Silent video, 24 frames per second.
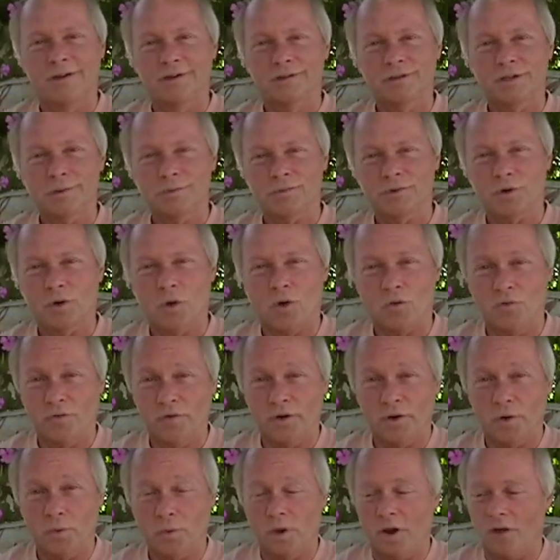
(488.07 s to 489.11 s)
seems to go
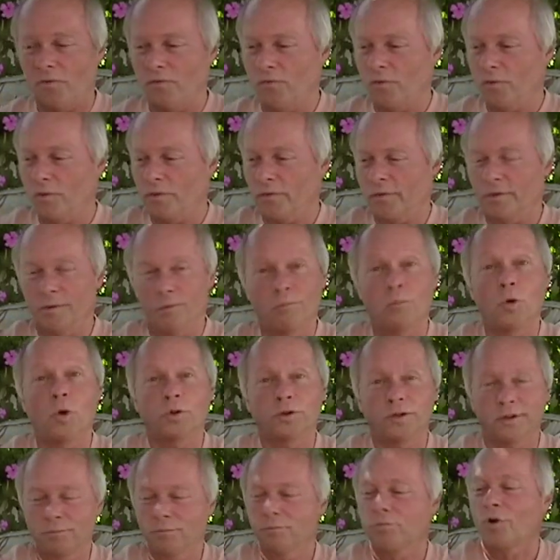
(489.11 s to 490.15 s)
very well for their
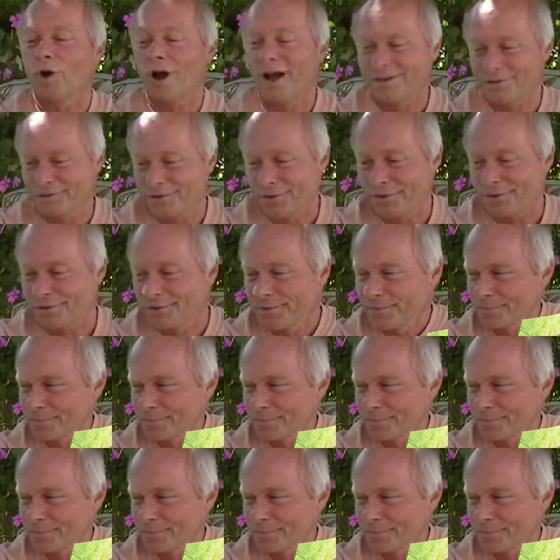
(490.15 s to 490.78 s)
molting process.